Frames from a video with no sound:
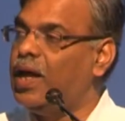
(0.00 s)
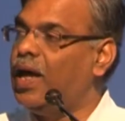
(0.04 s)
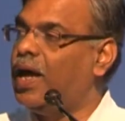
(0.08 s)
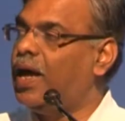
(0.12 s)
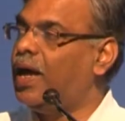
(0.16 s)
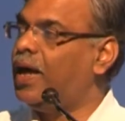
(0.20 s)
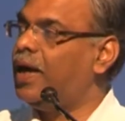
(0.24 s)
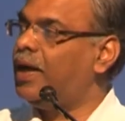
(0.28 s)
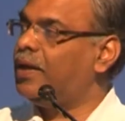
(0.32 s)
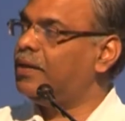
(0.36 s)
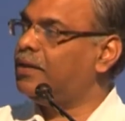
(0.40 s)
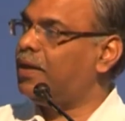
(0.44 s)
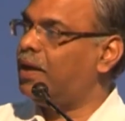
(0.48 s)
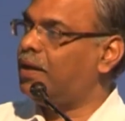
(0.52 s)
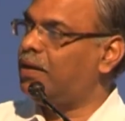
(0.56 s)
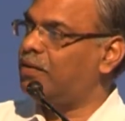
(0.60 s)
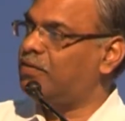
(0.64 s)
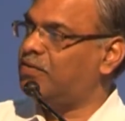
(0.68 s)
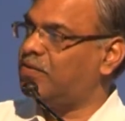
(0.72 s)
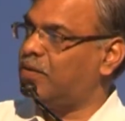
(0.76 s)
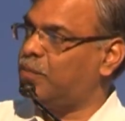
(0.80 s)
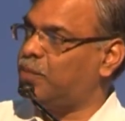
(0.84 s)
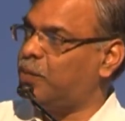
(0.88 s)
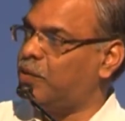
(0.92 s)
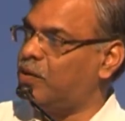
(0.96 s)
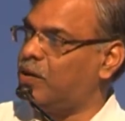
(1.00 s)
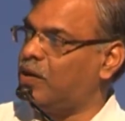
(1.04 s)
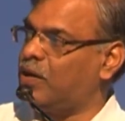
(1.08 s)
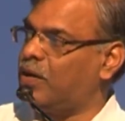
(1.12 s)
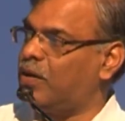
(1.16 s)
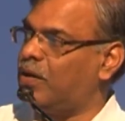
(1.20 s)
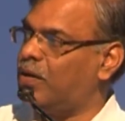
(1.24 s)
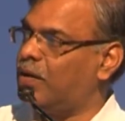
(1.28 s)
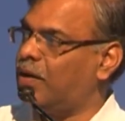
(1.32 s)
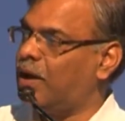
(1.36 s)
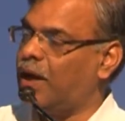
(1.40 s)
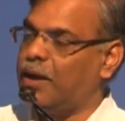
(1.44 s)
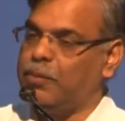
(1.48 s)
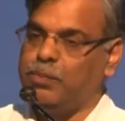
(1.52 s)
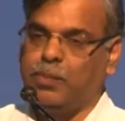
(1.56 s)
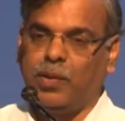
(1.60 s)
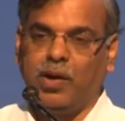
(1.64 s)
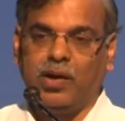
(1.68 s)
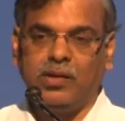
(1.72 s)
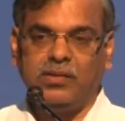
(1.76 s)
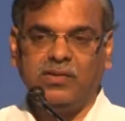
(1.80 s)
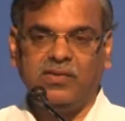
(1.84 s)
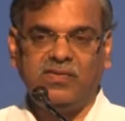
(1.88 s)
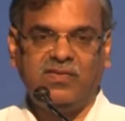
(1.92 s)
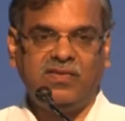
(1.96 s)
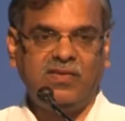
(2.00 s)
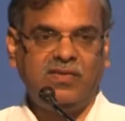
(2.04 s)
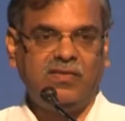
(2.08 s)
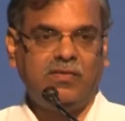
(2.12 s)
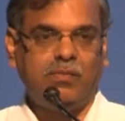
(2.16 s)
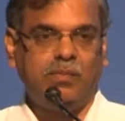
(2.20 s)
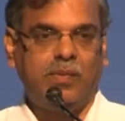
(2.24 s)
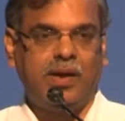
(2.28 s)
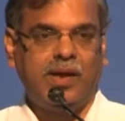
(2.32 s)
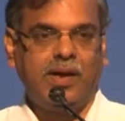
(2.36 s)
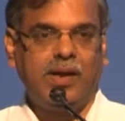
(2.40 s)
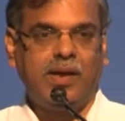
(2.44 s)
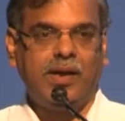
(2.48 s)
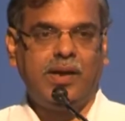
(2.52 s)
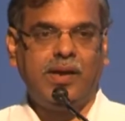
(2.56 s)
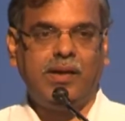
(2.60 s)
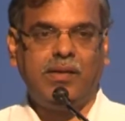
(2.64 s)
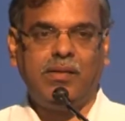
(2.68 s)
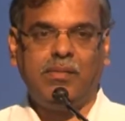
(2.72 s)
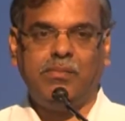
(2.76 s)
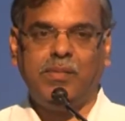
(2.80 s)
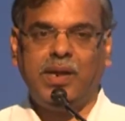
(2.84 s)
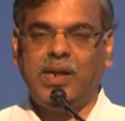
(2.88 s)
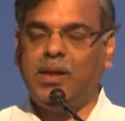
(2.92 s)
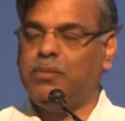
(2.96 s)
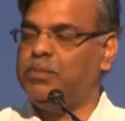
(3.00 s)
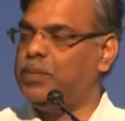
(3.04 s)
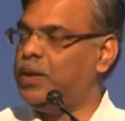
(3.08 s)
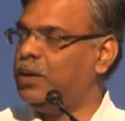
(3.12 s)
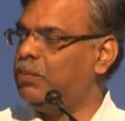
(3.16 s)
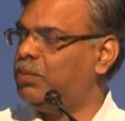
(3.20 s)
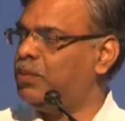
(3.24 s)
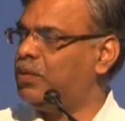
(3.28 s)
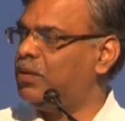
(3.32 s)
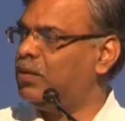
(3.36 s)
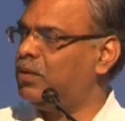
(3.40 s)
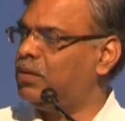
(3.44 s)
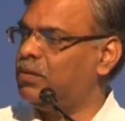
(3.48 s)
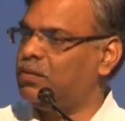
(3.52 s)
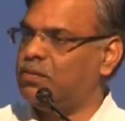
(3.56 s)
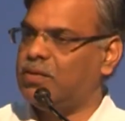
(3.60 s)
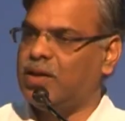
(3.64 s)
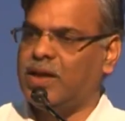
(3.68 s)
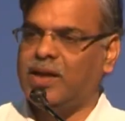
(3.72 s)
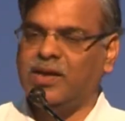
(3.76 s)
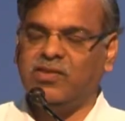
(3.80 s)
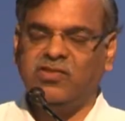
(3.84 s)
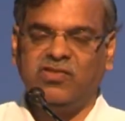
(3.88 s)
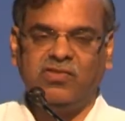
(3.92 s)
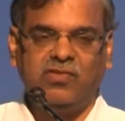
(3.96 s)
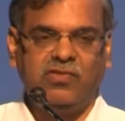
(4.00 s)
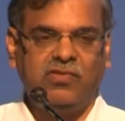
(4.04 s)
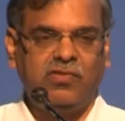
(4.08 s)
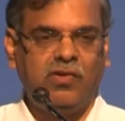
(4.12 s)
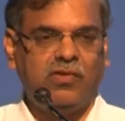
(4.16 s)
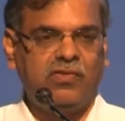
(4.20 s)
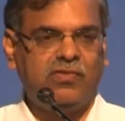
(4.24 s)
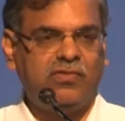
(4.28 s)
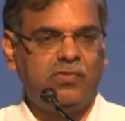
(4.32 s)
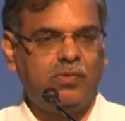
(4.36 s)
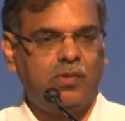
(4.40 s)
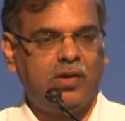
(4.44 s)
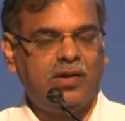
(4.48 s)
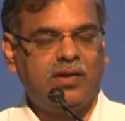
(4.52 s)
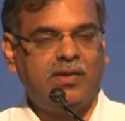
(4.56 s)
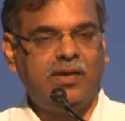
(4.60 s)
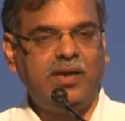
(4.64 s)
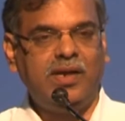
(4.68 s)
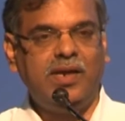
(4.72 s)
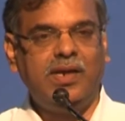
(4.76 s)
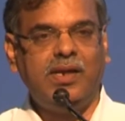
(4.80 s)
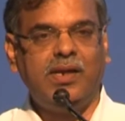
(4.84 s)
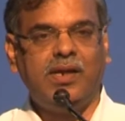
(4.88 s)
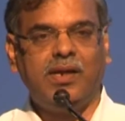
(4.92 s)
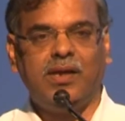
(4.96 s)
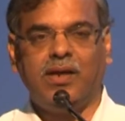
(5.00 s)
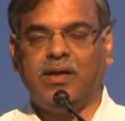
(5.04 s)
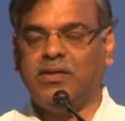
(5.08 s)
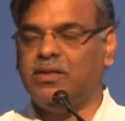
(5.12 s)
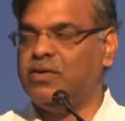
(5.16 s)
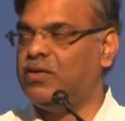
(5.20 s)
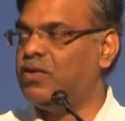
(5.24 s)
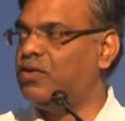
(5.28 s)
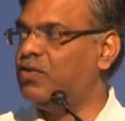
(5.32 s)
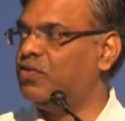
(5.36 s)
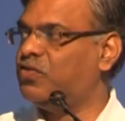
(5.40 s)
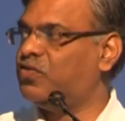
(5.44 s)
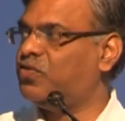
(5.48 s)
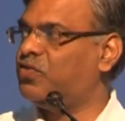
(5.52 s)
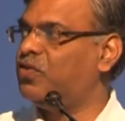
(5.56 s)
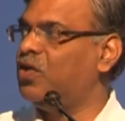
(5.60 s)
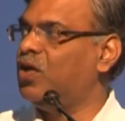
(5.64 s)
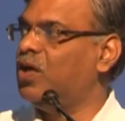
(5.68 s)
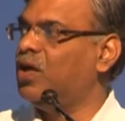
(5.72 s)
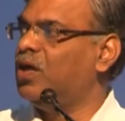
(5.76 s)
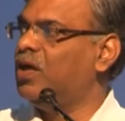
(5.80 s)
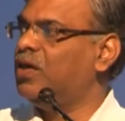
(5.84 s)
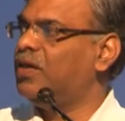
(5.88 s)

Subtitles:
There is a particular hypothesis by many people like Joshua Green and others.